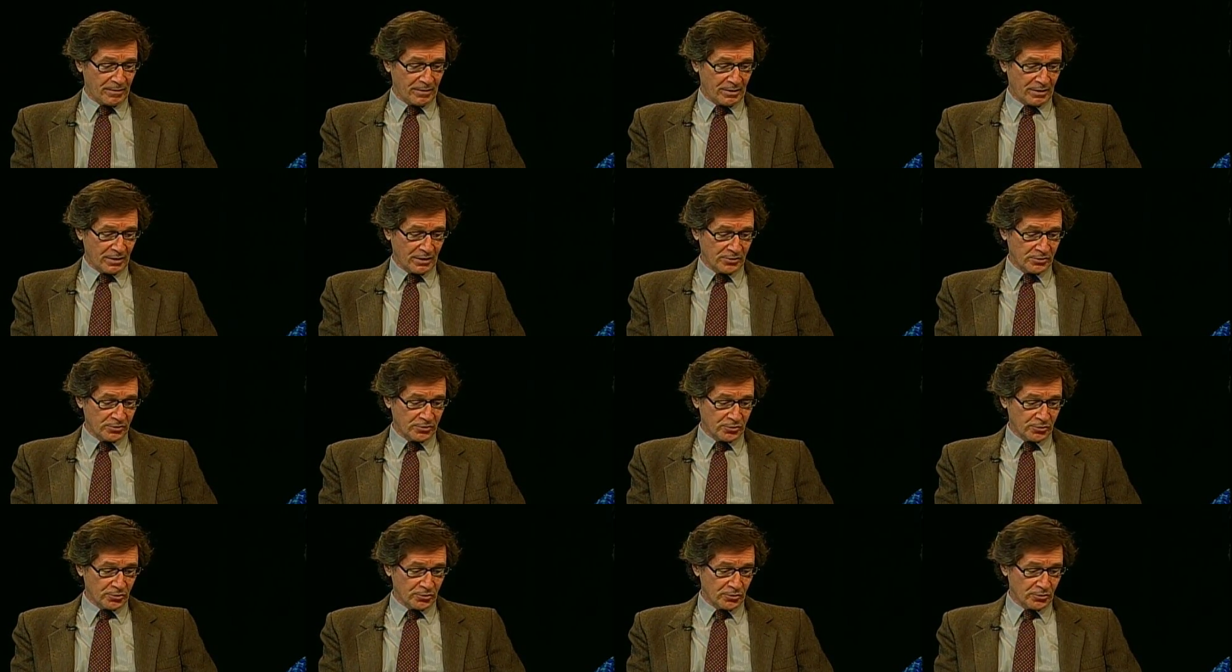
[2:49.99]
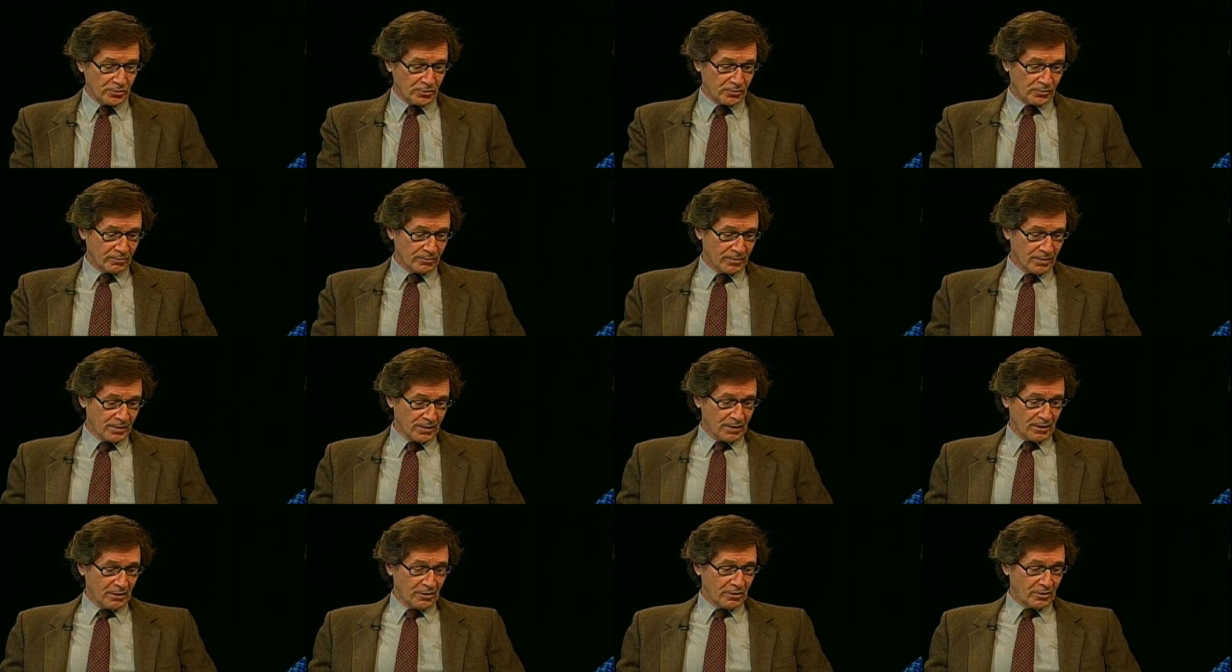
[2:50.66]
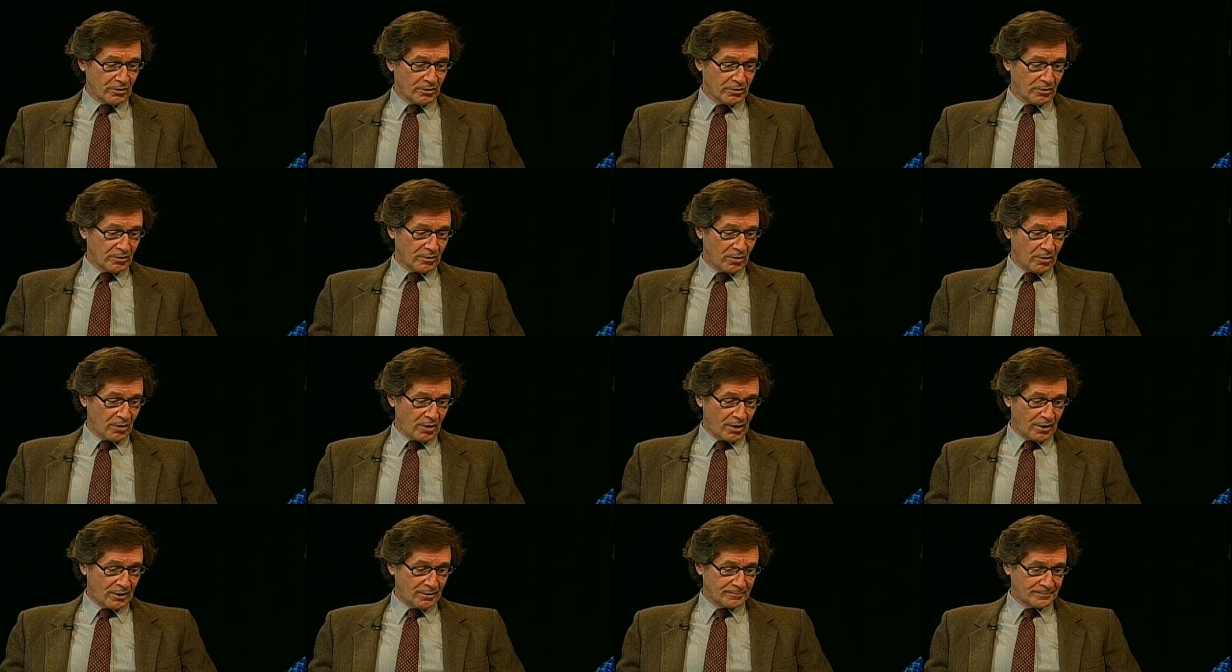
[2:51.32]
uh, journal or
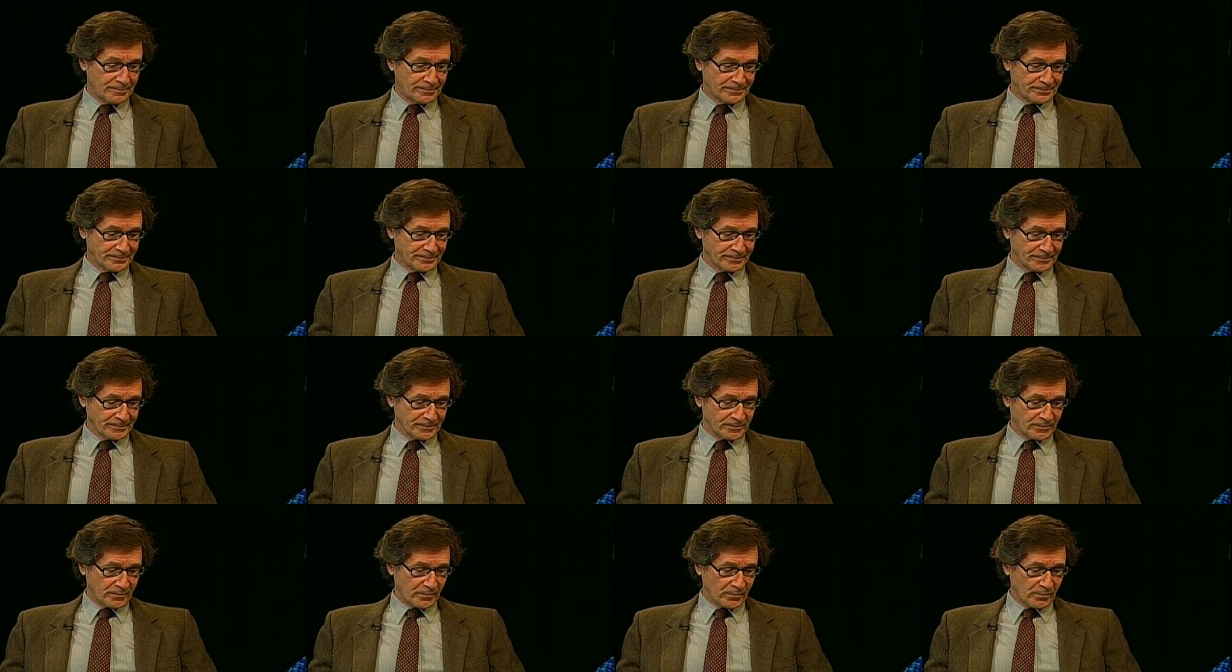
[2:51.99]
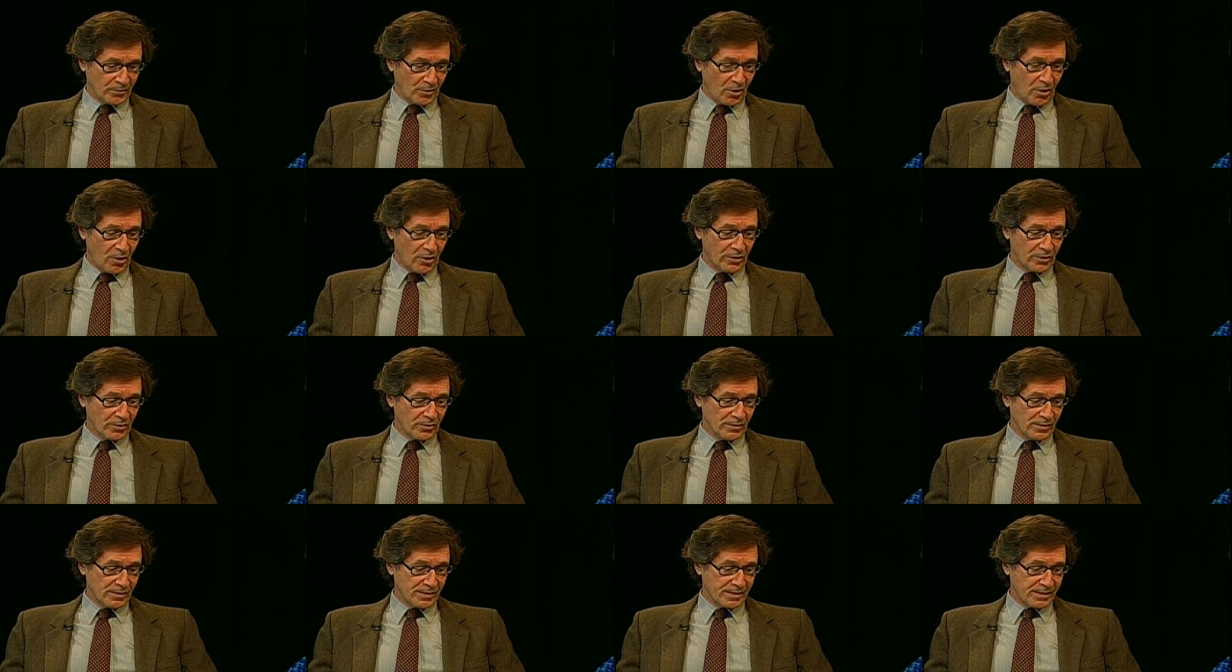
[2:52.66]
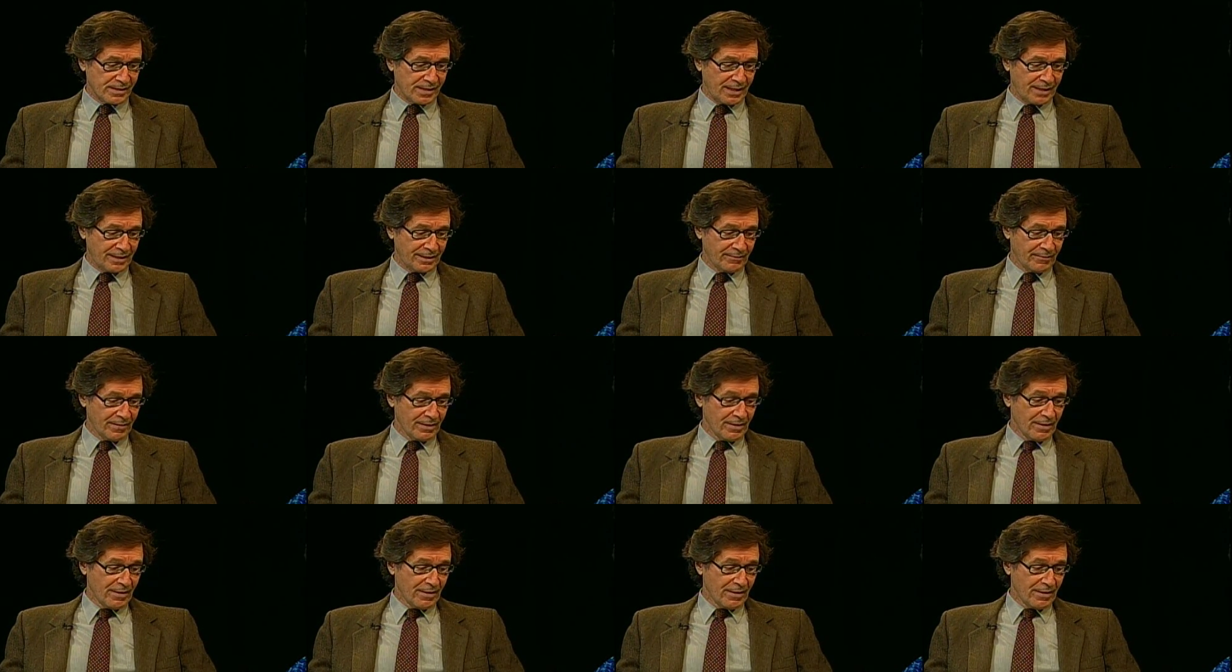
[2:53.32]
um, article is saying